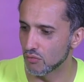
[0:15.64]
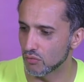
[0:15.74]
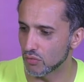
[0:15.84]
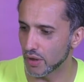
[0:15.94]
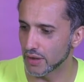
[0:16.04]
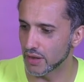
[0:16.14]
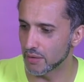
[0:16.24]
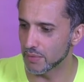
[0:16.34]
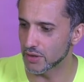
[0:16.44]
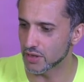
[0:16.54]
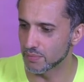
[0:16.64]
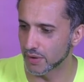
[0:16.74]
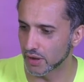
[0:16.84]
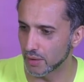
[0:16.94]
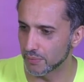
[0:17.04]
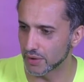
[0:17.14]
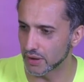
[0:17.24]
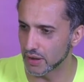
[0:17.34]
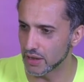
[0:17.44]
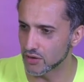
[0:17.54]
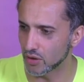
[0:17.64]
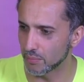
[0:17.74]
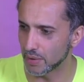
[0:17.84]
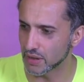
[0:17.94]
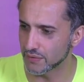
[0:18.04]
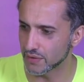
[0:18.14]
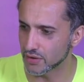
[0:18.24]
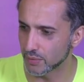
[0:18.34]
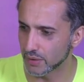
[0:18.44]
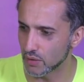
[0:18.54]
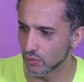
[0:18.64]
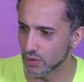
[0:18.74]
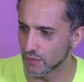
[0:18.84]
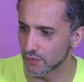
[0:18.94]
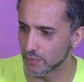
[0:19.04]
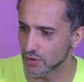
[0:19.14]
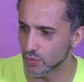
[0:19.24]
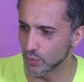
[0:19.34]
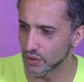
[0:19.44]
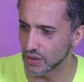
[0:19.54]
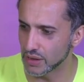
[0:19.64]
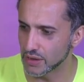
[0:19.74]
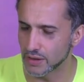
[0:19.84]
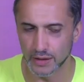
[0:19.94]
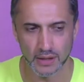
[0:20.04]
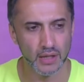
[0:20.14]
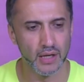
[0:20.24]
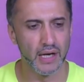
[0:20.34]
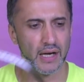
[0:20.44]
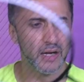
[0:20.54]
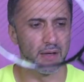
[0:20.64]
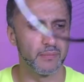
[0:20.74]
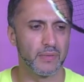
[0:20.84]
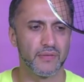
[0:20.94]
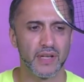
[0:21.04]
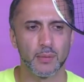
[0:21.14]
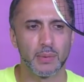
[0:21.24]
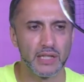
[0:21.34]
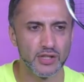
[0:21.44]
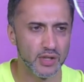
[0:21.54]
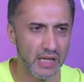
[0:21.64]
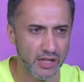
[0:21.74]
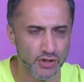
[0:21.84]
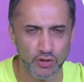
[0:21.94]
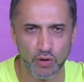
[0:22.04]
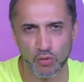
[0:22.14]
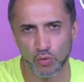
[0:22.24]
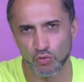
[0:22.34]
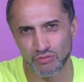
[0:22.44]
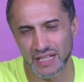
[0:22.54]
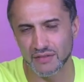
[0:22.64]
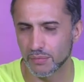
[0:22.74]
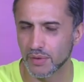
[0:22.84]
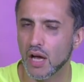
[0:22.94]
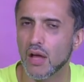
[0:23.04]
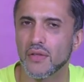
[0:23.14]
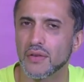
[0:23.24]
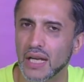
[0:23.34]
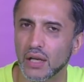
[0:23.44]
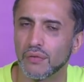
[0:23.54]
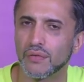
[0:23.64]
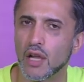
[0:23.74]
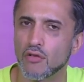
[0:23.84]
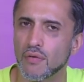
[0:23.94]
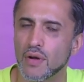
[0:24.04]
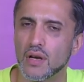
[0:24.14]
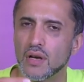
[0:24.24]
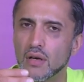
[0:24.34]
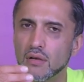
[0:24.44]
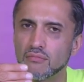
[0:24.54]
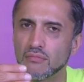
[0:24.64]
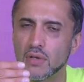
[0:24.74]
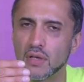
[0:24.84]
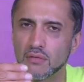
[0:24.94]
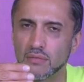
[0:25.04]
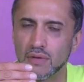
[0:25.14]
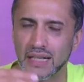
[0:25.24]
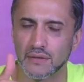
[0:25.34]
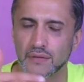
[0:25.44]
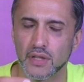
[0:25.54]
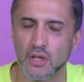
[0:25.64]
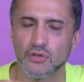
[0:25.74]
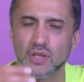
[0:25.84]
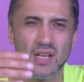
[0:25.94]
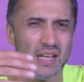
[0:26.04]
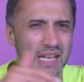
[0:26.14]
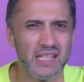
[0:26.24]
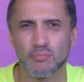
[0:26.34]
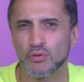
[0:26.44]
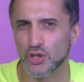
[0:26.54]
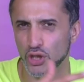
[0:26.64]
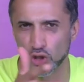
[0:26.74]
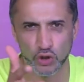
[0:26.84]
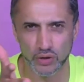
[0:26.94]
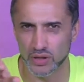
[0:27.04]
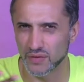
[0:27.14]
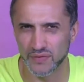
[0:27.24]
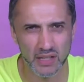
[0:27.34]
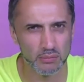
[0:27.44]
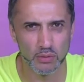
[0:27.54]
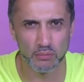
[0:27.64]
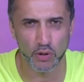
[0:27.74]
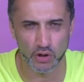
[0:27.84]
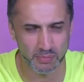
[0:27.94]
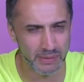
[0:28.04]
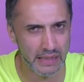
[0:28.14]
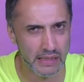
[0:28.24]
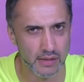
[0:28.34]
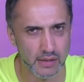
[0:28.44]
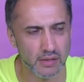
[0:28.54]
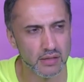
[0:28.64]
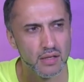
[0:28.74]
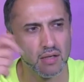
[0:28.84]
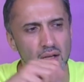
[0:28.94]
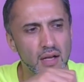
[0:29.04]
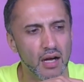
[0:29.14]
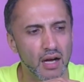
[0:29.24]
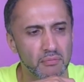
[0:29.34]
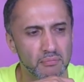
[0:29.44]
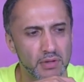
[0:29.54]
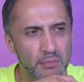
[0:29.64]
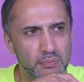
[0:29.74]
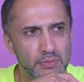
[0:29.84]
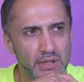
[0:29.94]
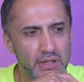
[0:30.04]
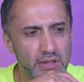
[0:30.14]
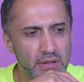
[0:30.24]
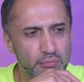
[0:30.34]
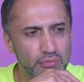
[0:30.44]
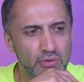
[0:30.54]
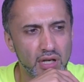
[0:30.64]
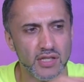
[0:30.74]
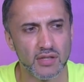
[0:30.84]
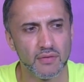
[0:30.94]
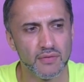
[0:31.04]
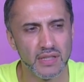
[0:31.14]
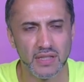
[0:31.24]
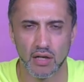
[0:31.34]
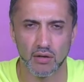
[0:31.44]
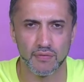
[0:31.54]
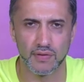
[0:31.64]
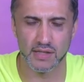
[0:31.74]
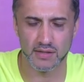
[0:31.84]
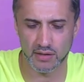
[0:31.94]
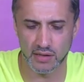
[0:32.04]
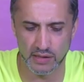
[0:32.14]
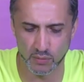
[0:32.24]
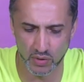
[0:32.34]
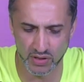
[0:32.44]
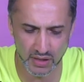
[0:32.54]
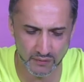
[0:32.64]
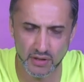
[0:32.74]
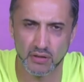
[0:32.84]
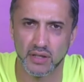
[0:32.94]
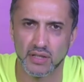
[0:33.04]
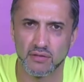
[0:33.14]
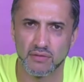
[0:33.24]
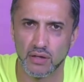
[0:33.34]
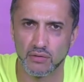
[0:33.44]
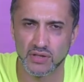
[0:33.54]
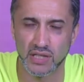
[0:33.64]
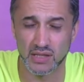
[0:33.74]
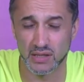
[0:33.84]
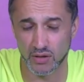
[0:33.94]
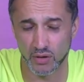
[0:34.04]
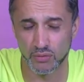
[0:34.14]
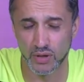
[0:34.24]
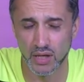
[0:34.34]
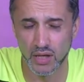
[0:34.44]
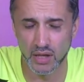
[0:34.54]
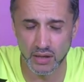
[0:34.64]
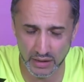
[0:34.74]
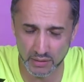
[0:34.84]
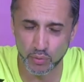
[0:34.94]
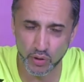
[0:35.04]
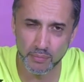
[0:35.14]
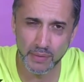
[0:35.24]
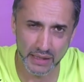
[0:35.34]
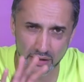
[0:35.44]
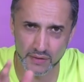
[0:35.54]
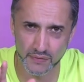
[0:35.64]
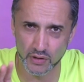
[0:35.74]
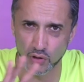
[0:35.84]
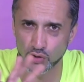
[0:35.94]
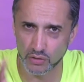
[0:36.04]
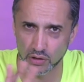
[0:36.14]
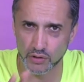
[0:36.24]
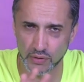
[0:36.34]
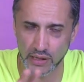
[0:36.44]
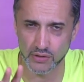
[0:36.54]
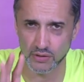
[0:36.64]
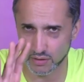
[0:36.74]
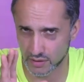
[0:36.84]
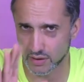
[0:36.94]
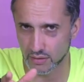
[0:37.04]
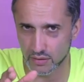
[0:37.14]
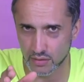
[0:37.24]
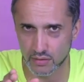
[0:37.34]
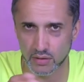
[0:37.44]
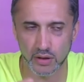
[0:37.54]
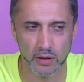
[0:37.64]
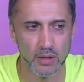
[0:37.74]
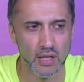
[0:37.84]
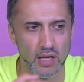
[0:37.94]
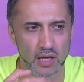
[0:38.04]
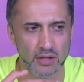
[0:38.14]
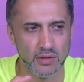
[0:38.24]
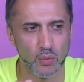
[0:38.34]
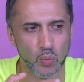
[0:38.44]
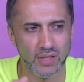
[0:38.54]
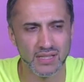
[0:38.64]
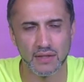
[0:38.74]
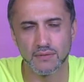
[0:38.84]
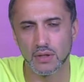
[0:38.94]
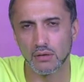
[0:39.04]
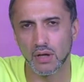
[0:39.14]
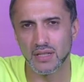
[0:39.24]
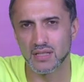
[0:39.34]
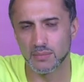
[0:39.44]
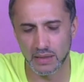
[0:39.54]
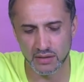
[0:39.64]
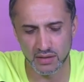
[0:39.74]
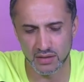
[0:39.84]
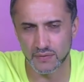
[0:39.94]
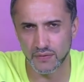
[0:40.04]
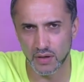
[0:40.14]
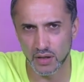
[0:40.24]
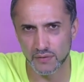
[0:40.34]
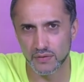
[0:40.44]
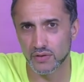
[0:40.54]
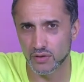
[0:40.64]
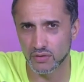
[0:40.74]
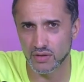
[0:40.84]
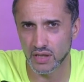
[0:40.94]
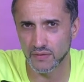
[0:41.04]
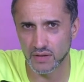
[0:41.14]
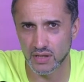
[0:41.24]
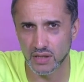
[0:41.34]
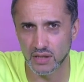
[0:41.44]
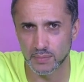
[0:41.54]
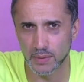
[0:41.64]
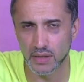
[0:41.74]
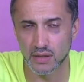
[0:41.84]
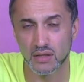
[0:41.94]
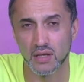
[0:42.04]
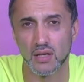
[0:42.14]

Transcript: Right, let me just bring up the eZone page for this so we get all the information we need. Um, availability, as you know already from the other Nanoflare uh, uh, racket videos, is pretty good. It's available most places. Um, the the price of the nano flares is 170 light around 60 so at the point of making this video July 2019 this is okay so the 170 light is about 65 the 270 speed